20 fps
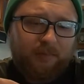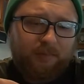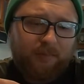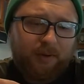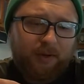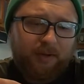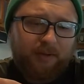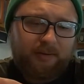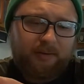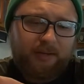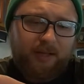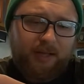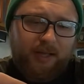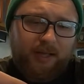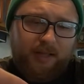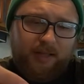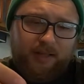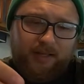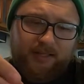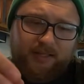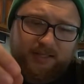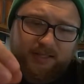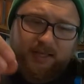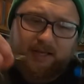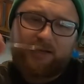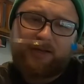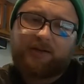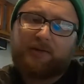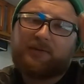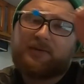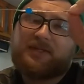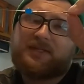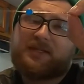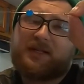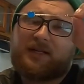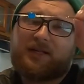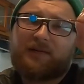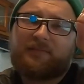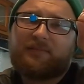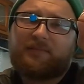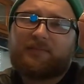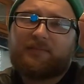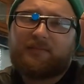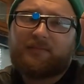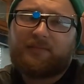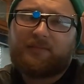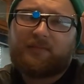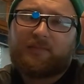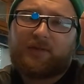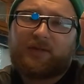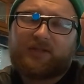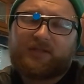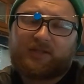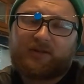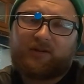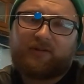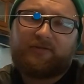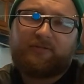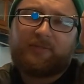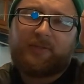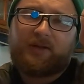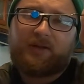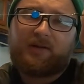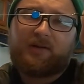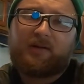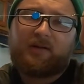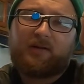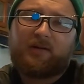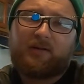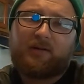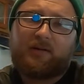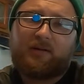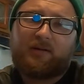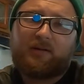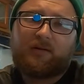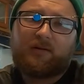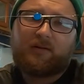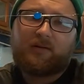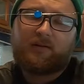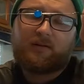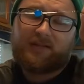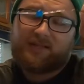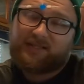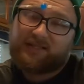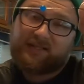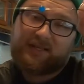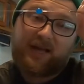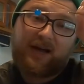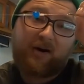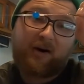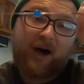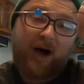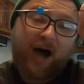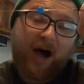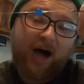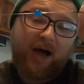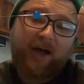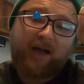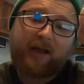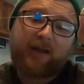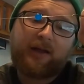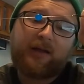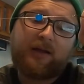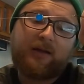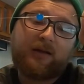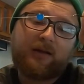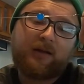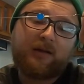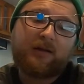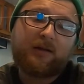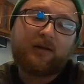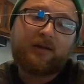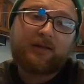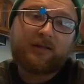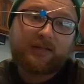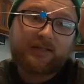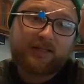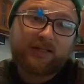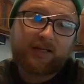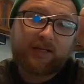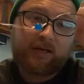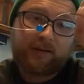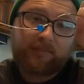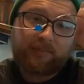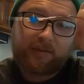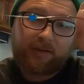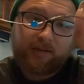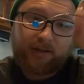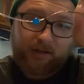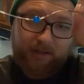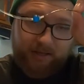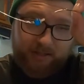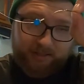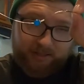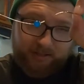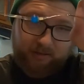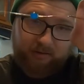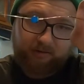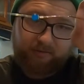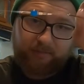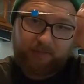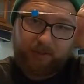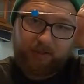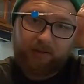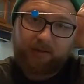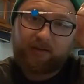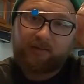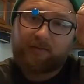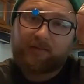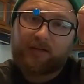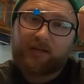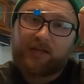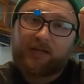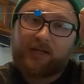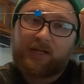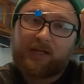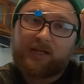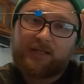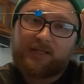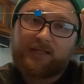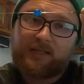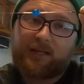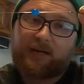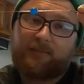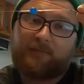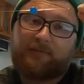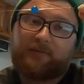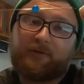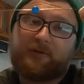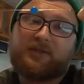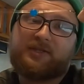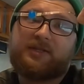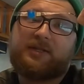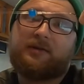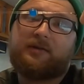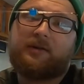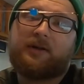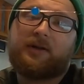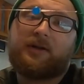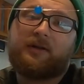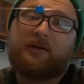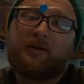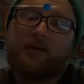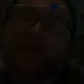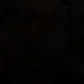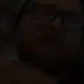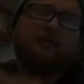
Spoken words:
But this is how you would set up a soft bead. This is how I set up a soft bead set up for Steelhead.